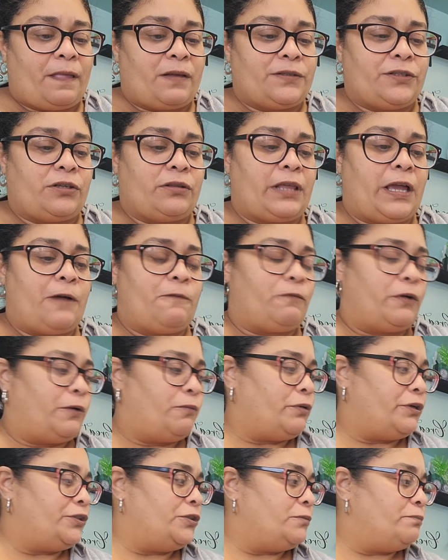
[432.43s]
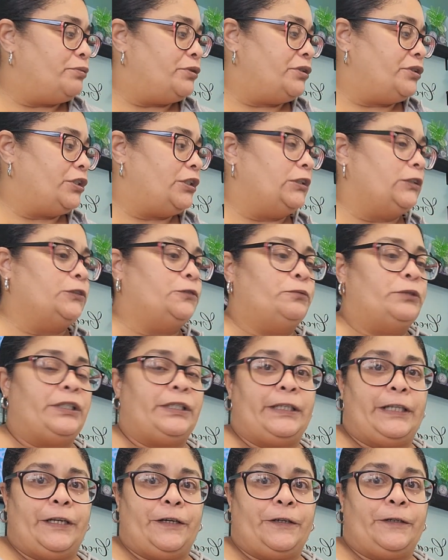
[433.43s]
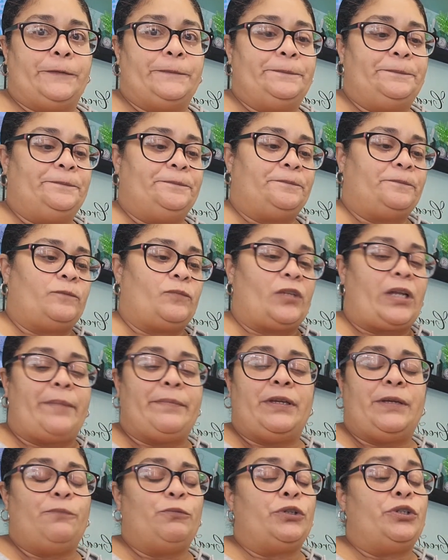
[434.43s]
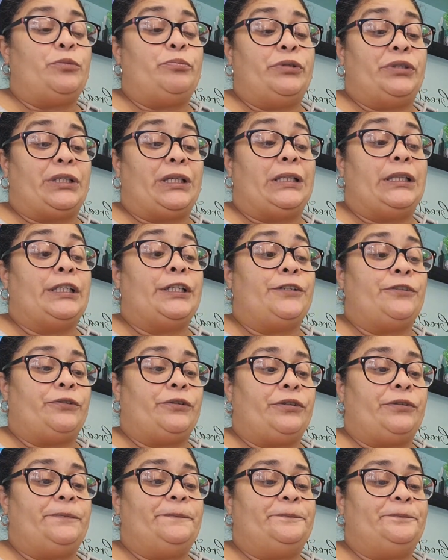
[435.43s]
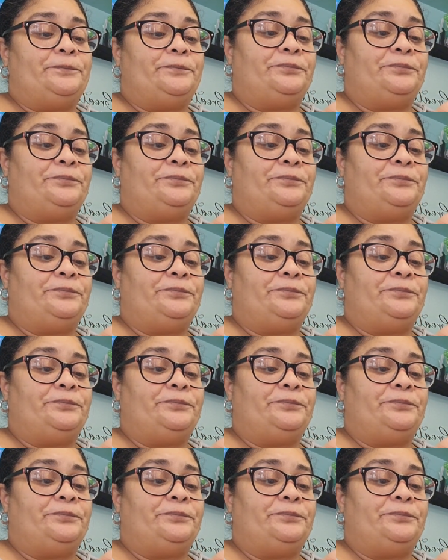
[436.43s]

So that way when you put the glue in there, when you put the glitter,